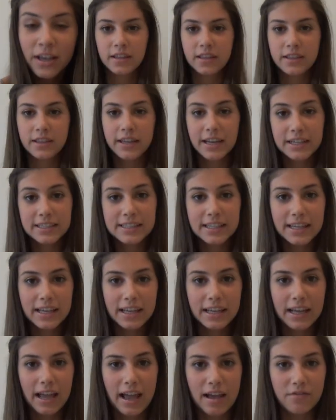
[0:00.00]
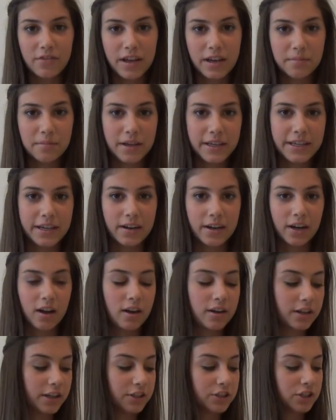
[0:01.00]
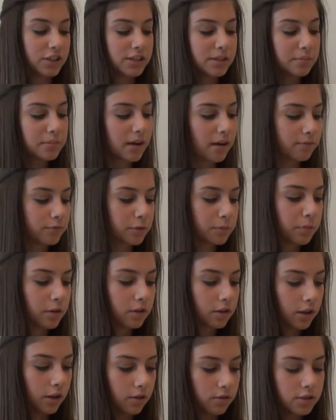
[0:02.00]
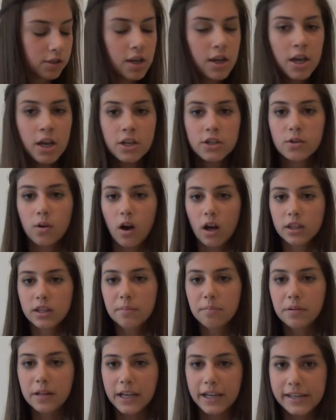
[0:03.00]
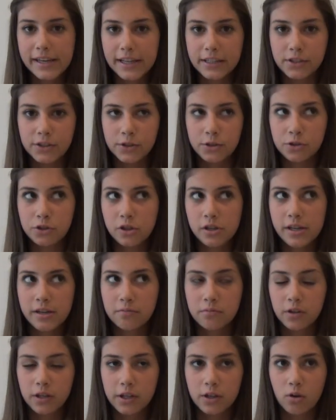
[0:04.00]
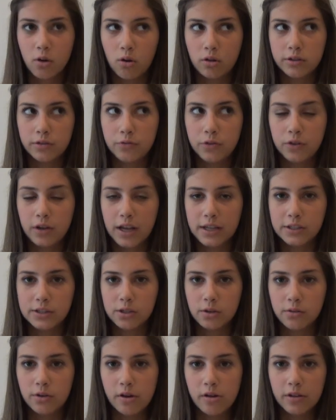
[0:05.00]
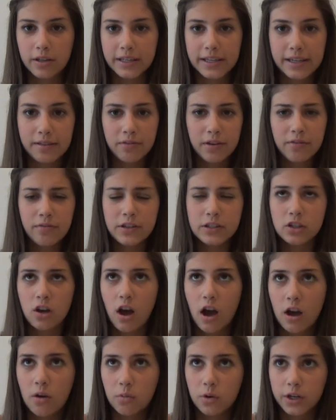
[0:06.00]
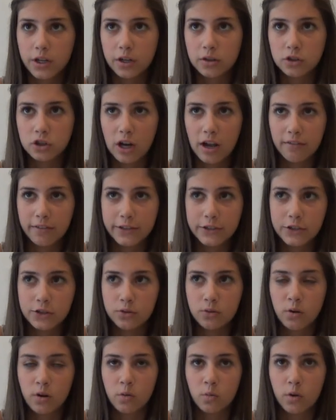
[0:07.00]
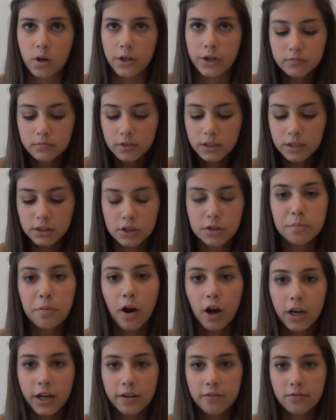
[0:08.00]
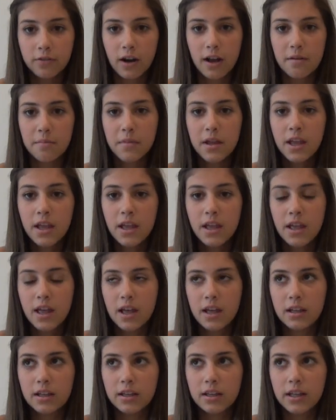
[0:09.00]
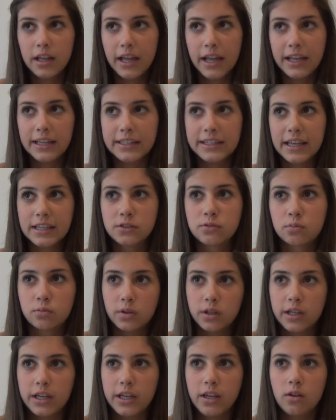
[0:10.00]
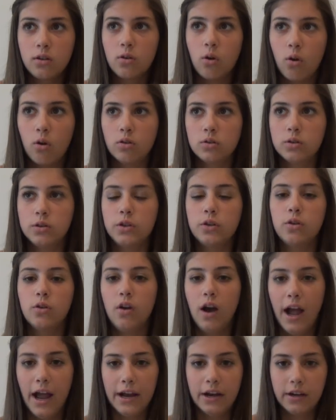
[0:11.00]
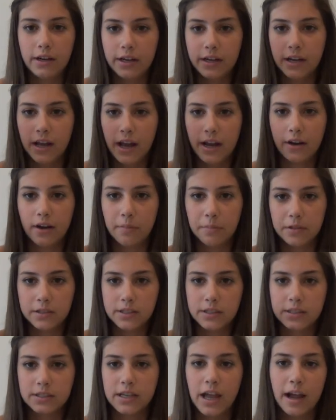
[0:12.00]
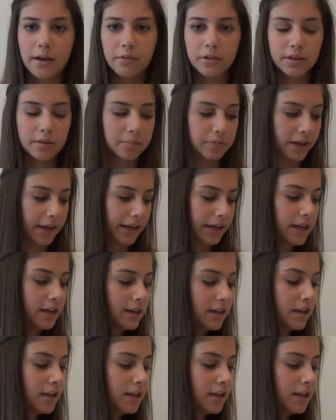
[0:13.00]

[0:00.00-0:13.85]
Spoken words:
The next thing I have in my carry-on is just some comfortable clothes. So on the plane, it's usually really cold if you guys don't know. Even if it's hot where you're traveling to or where you're departing from, it gets really cold and you go higher and higher up into the sky with the plane.